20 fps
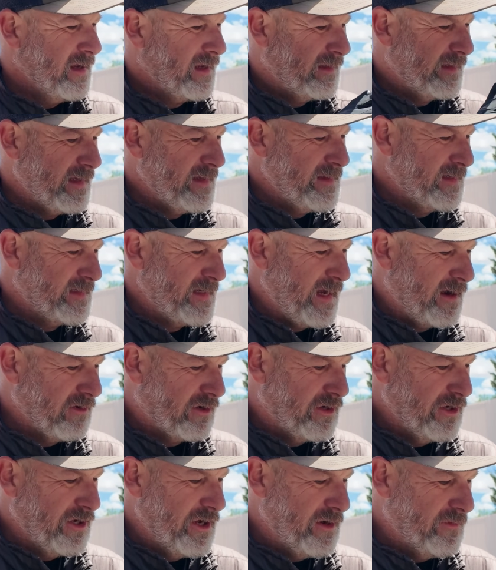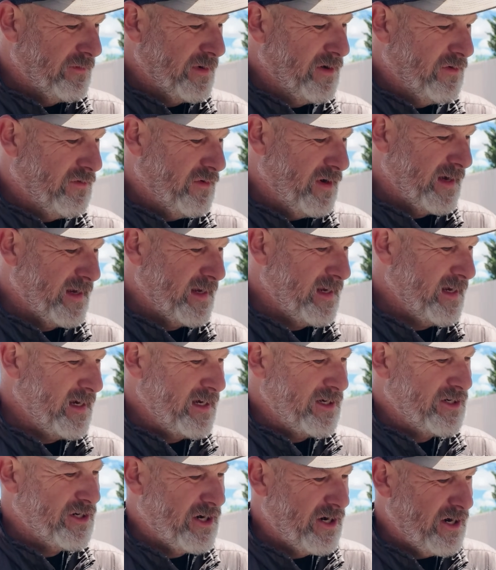Clean this out good. We don't want
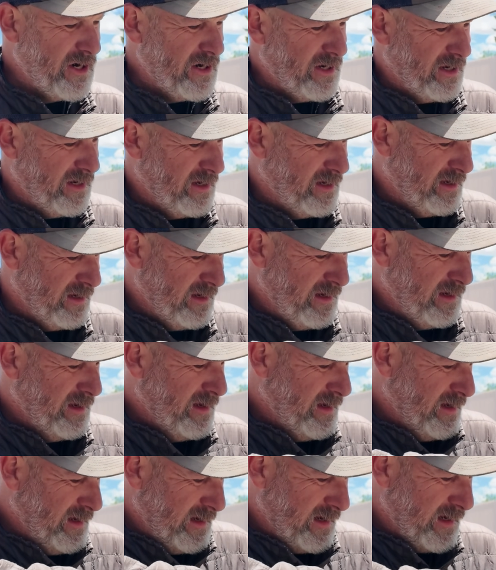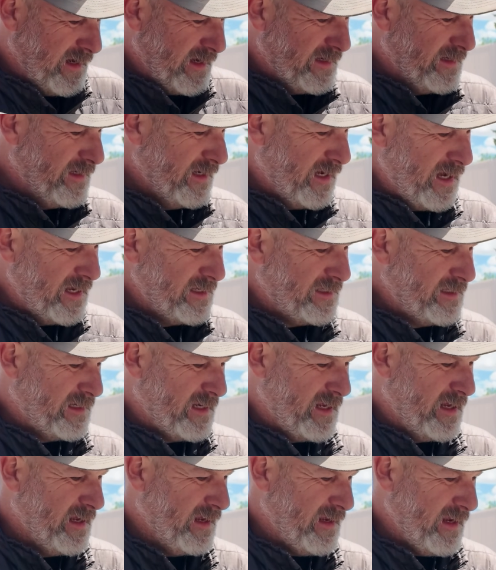any dirt, any
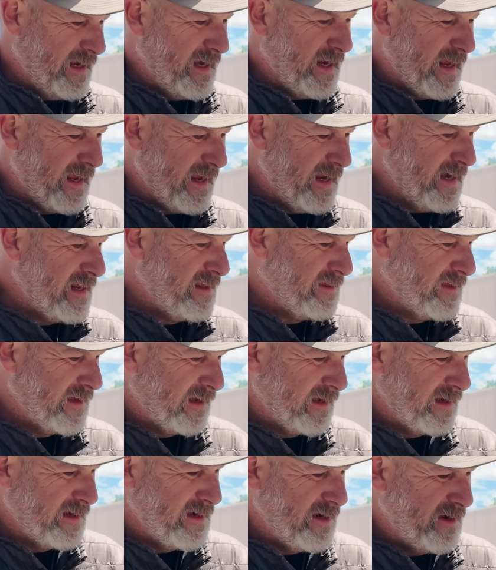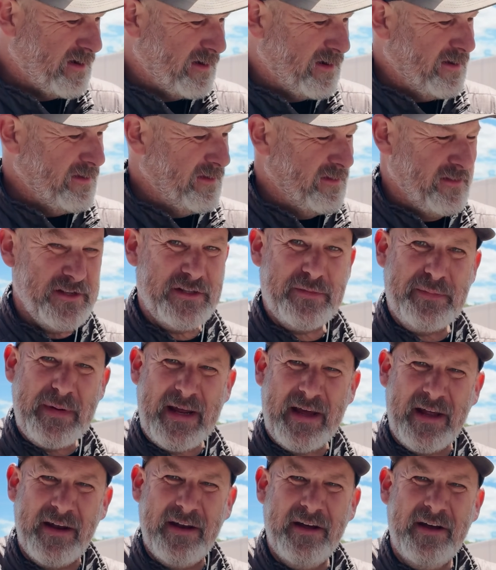dust, anything in here other than this
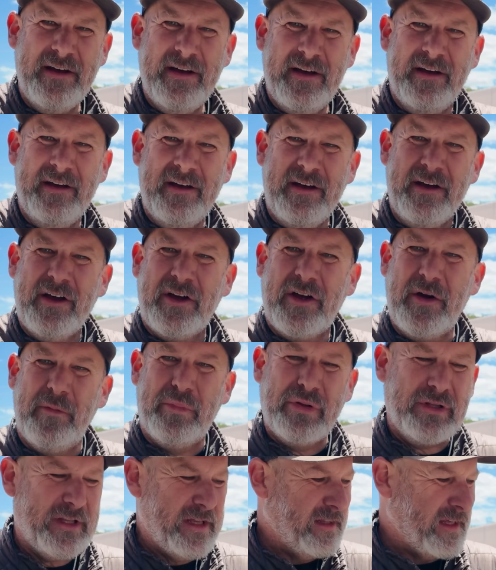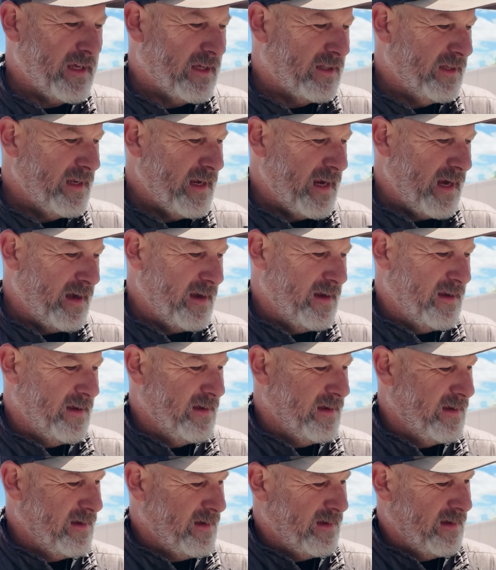being completely clean.
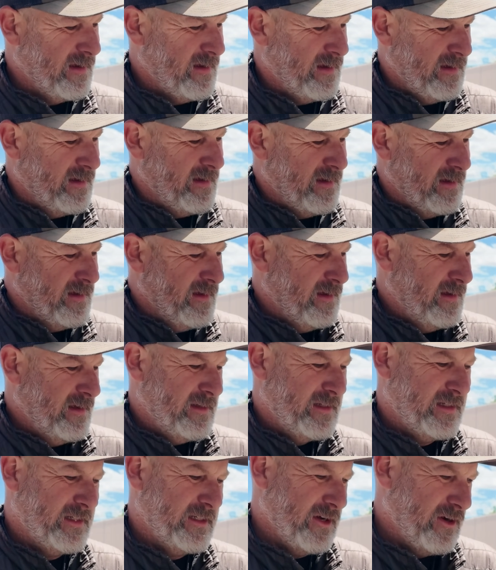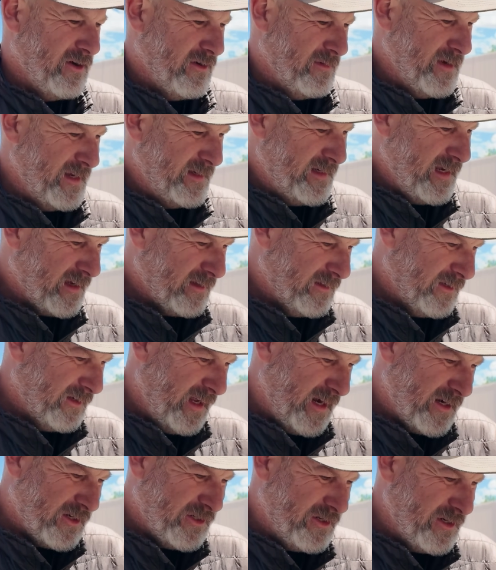So I'm going to take a
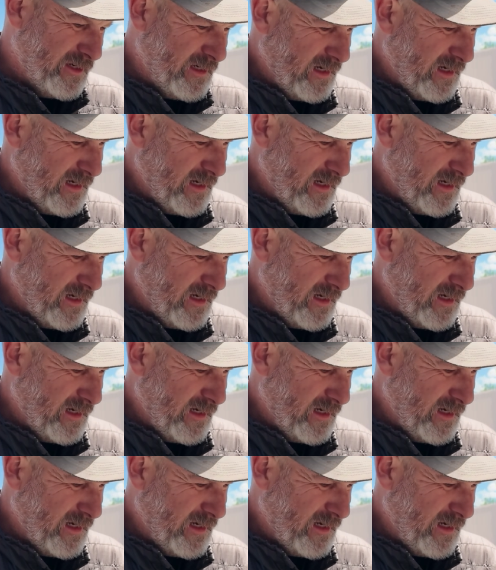little extra